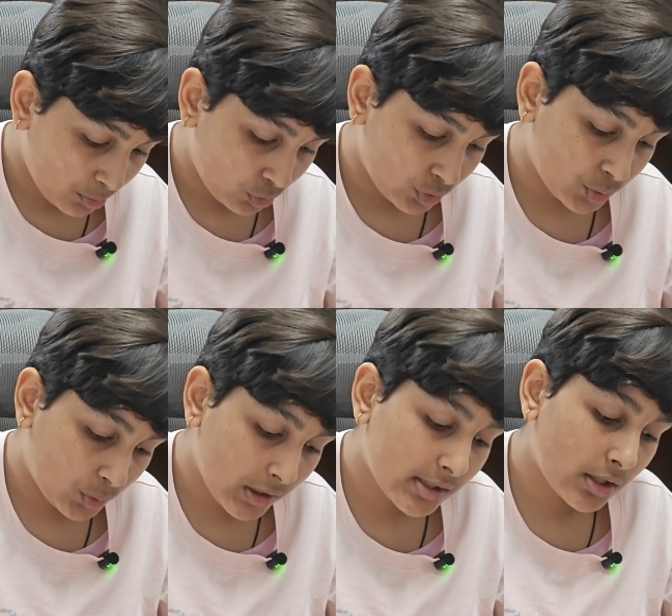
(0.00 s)
Mahmud
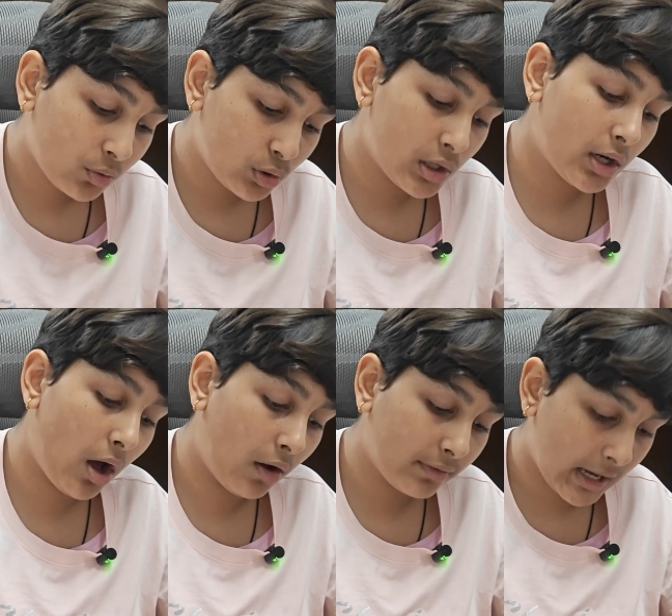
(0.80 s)
was the
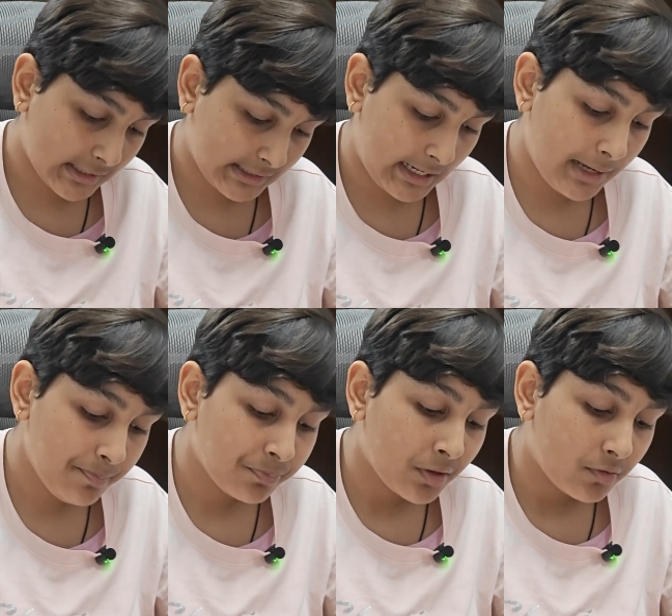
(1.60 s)
ruler of
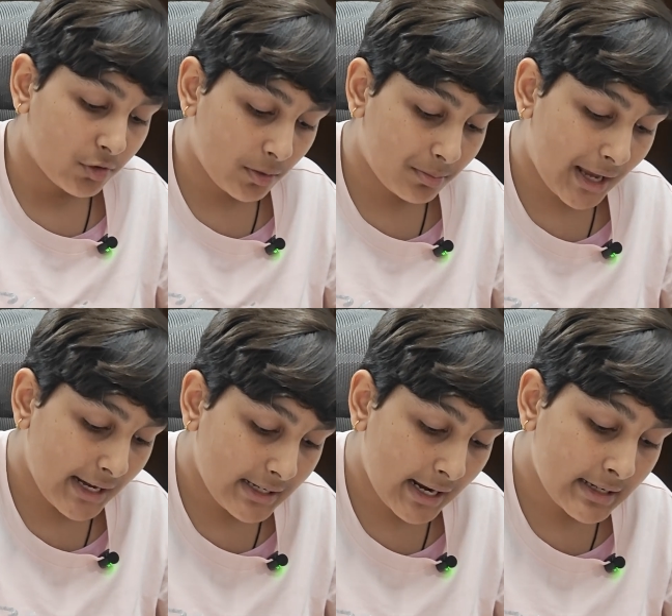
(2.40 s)
Ghazni from
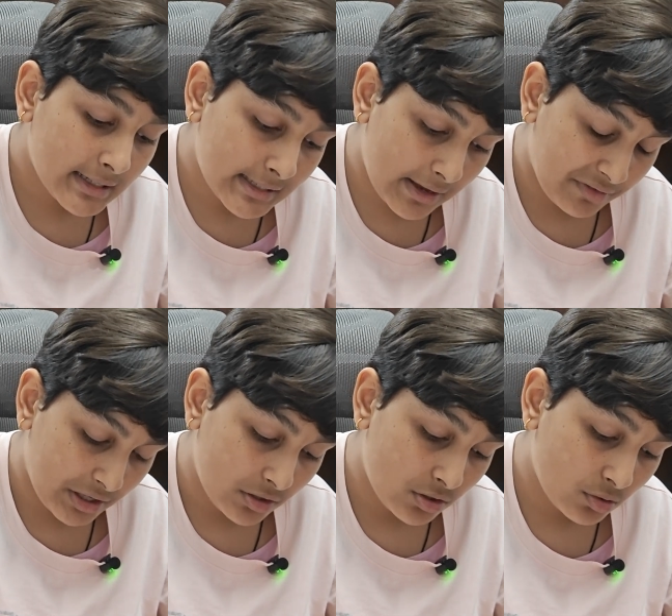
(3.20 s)

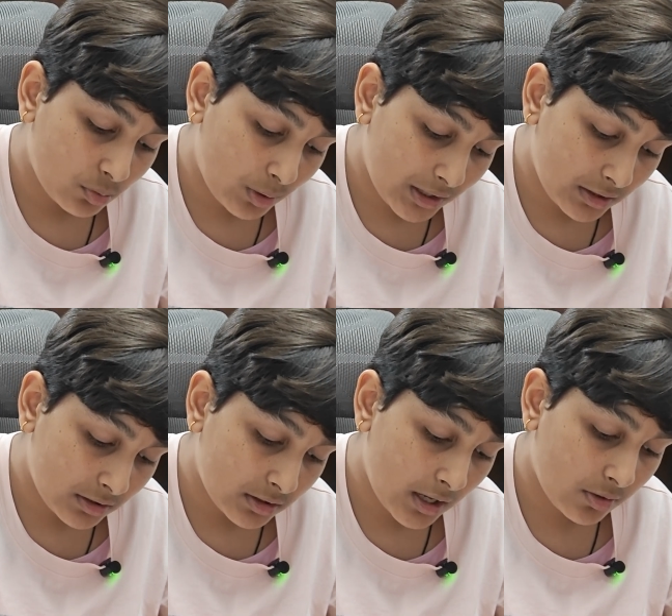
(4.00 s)
997 to
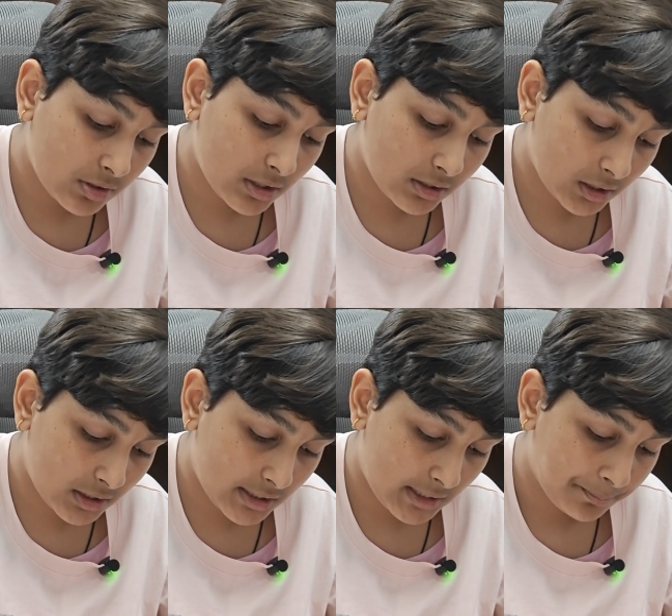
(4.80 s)

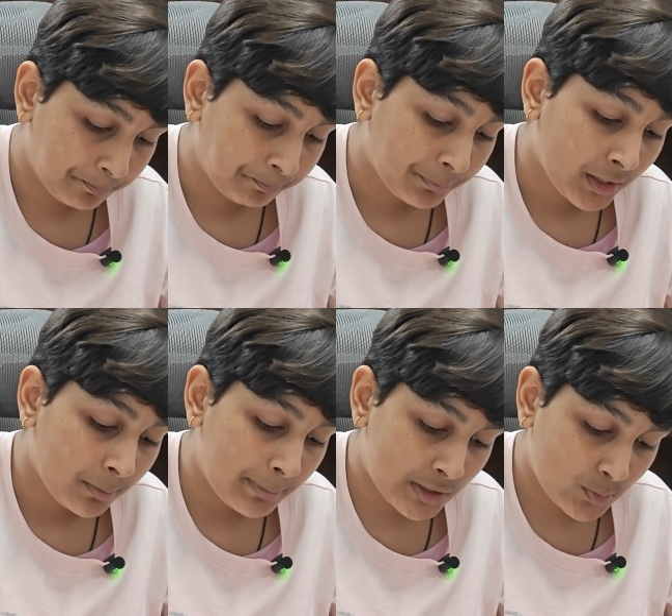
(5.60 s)
1030.
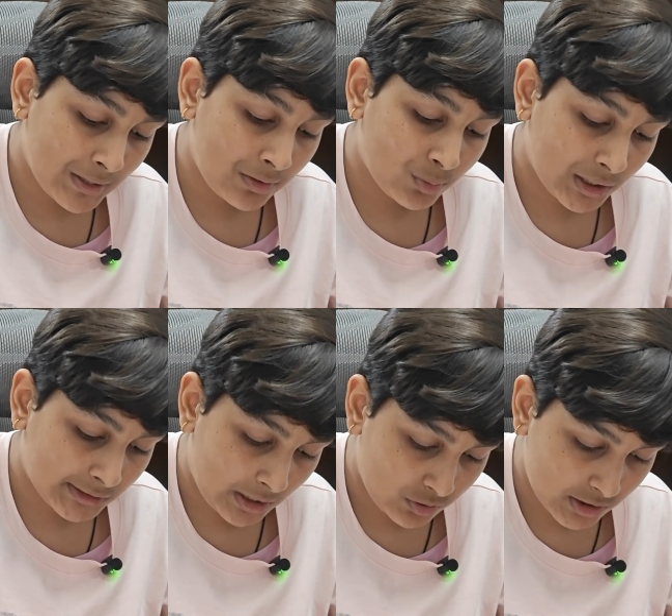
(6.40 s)
Between
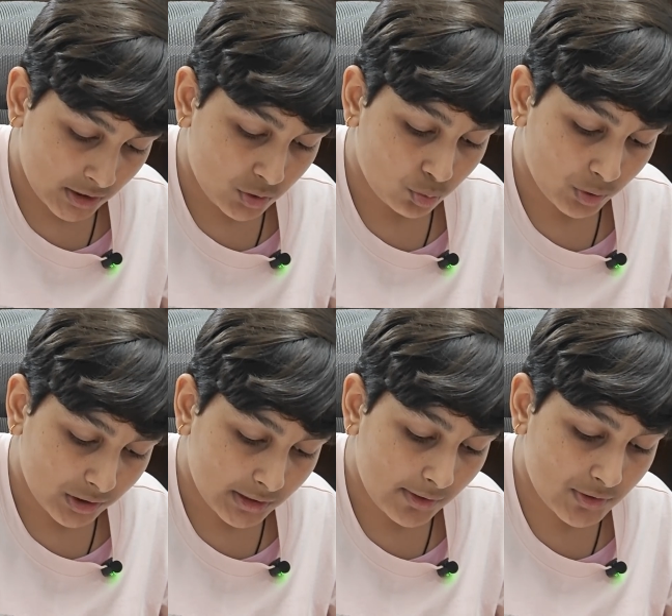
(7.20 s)
1000 to
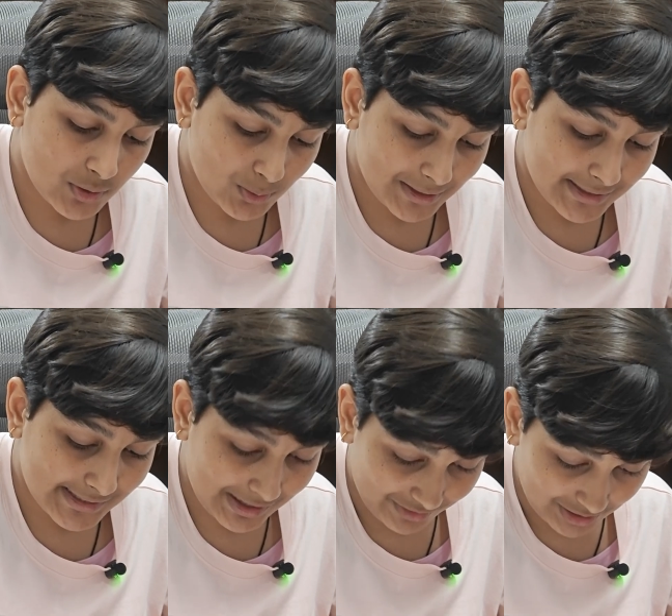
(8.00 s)

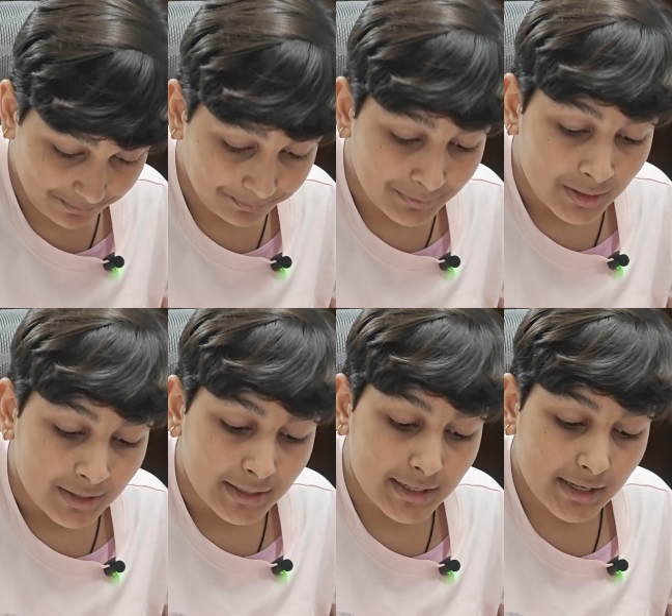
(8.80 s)
1027,
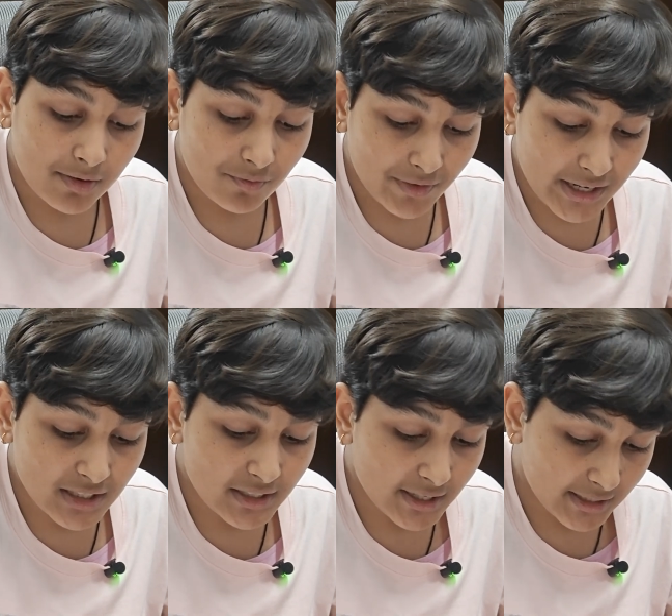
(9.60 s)
he
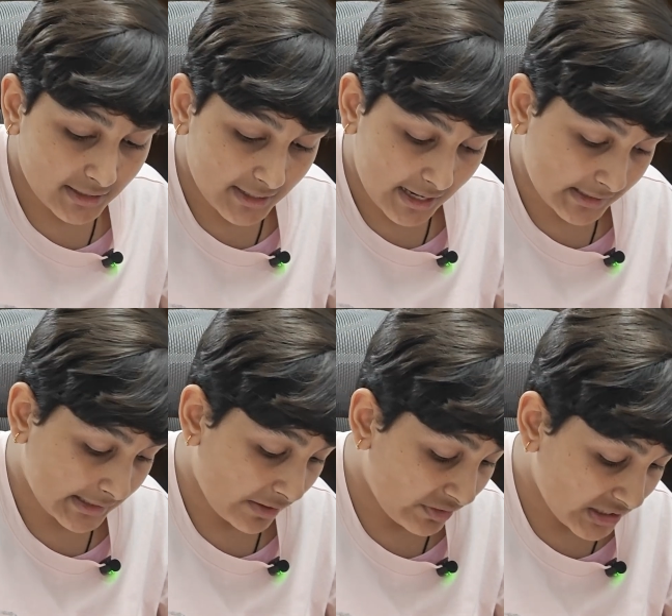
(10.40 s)
invaded India
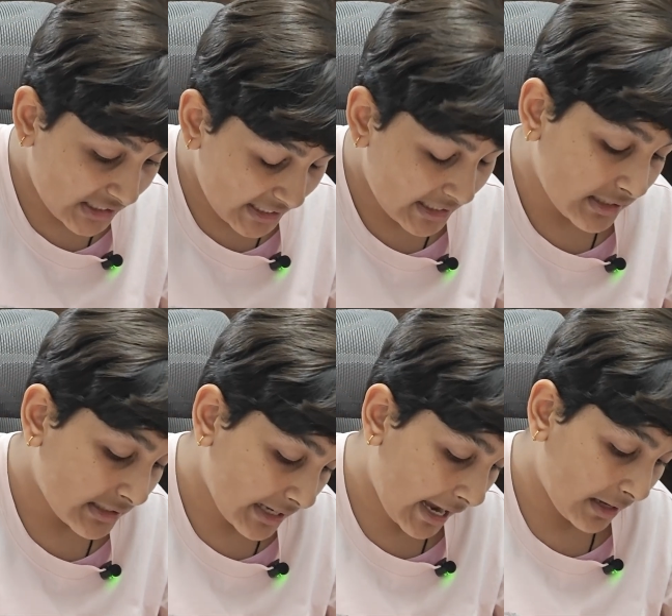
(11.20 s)

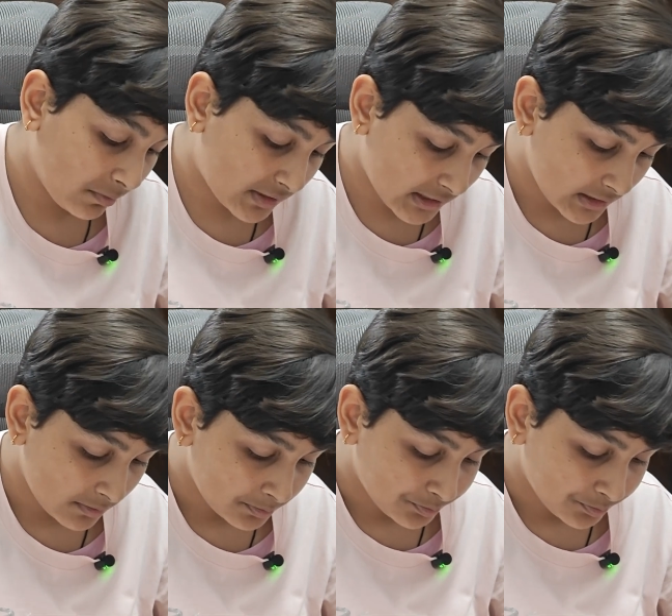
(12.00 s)
17 times.